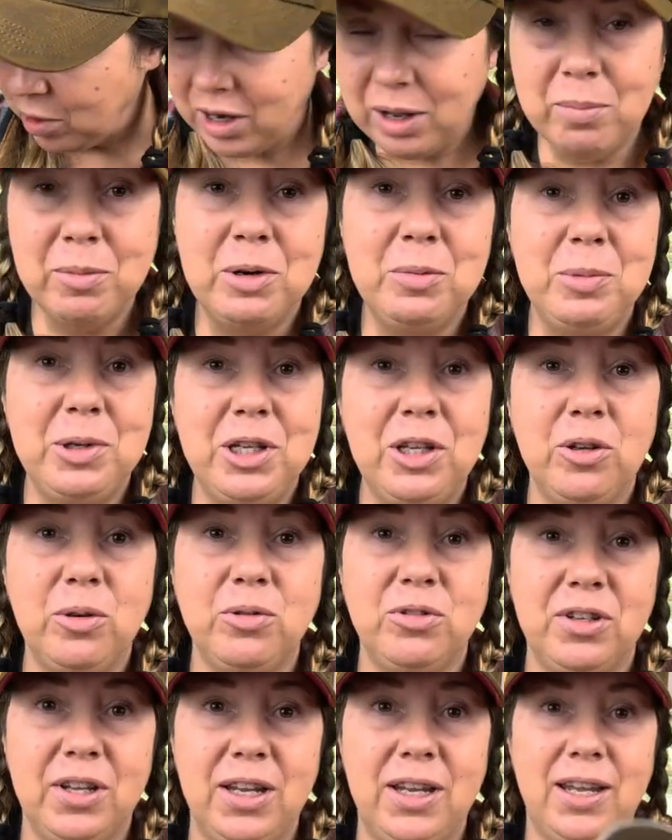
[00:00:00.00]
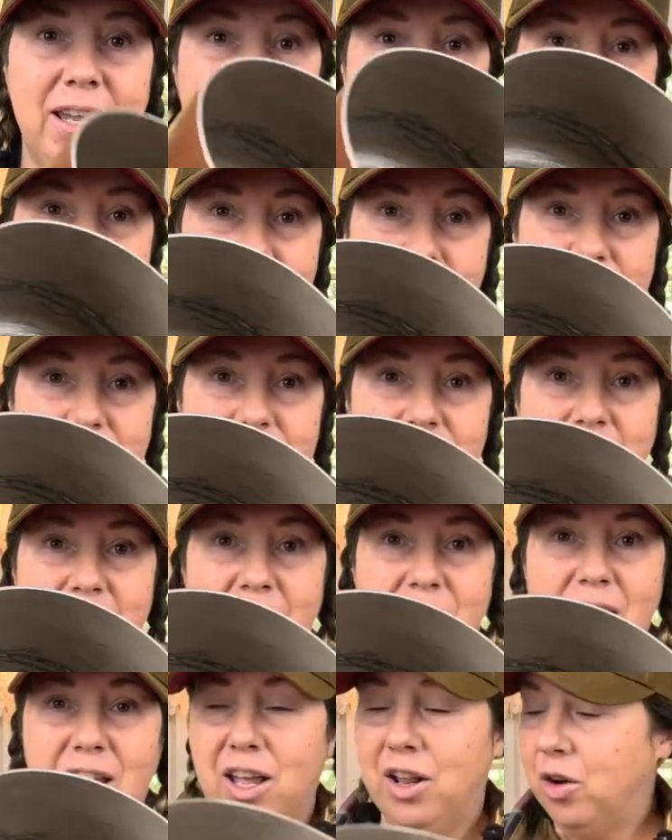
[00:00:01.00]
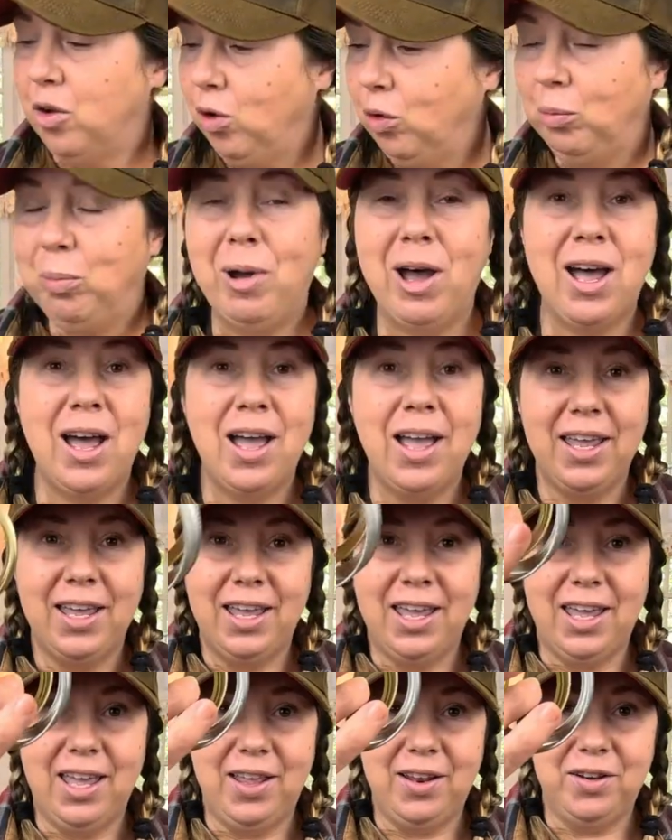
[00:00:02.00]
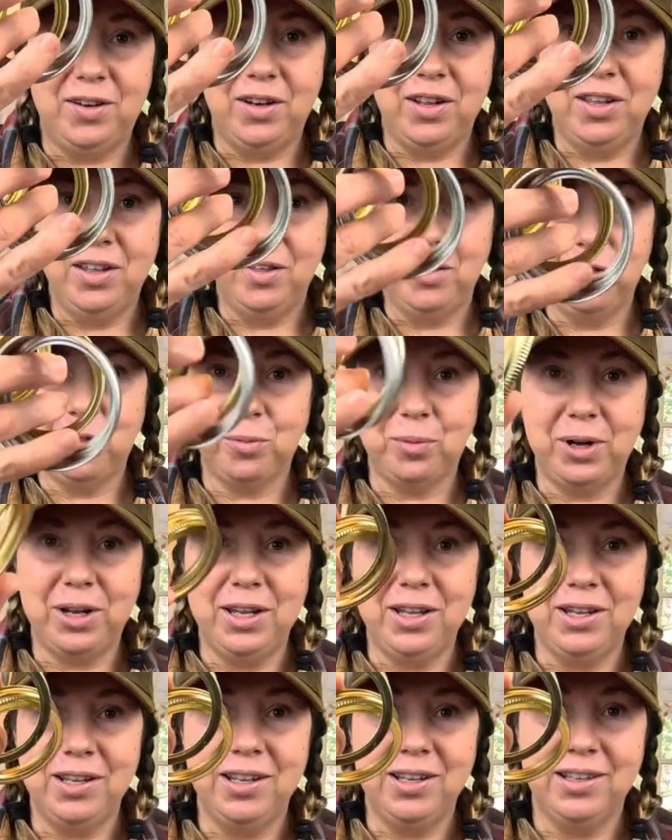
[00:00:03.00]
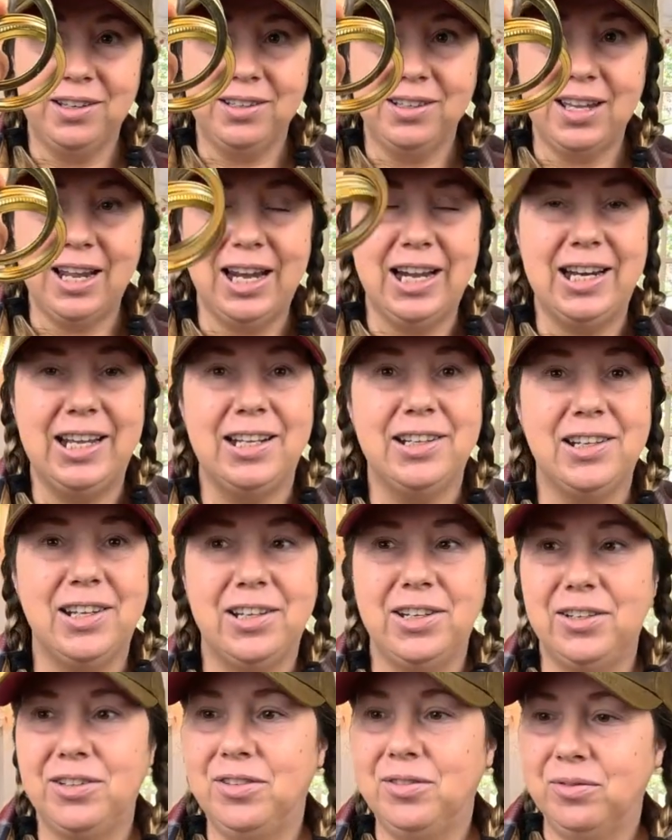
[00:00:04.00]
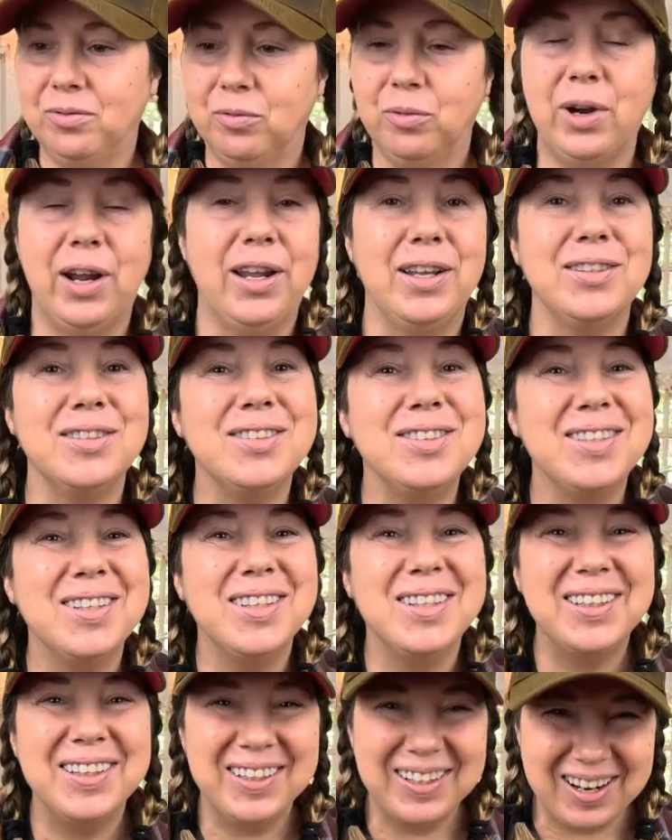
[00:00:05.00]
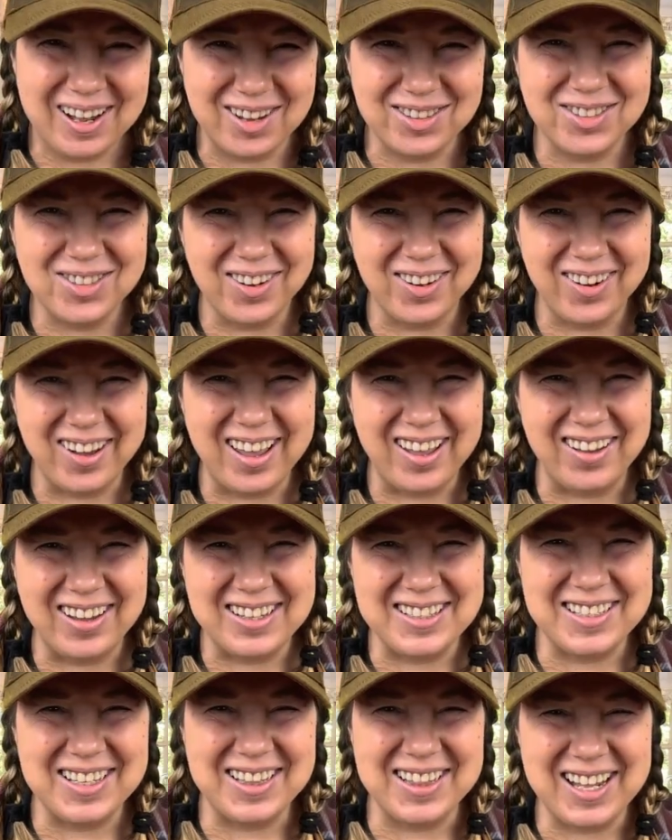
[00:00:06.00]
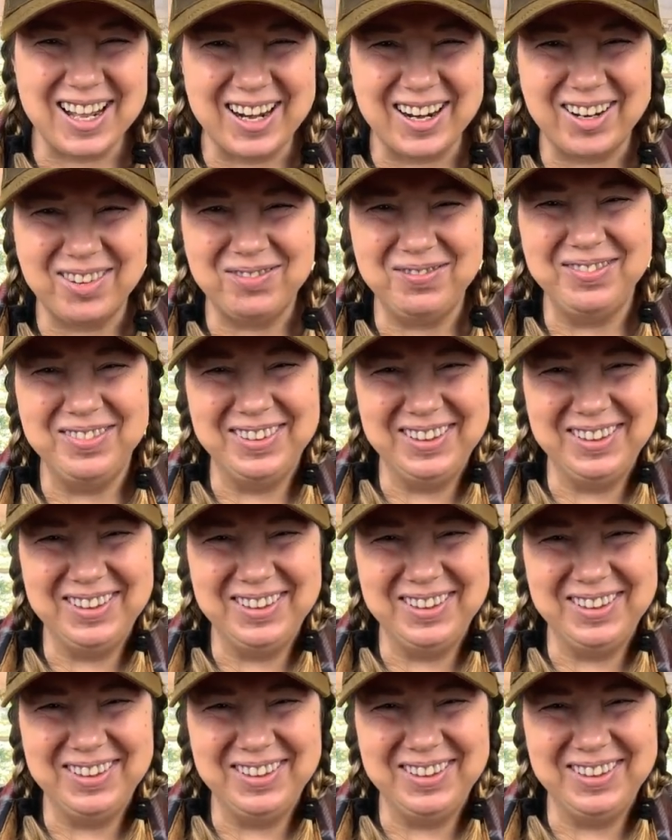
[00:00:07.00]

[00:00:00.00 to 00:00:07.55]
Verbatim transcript: what I'm going to be using is an old pot and three canning lid rings. I'll show you how I set that up.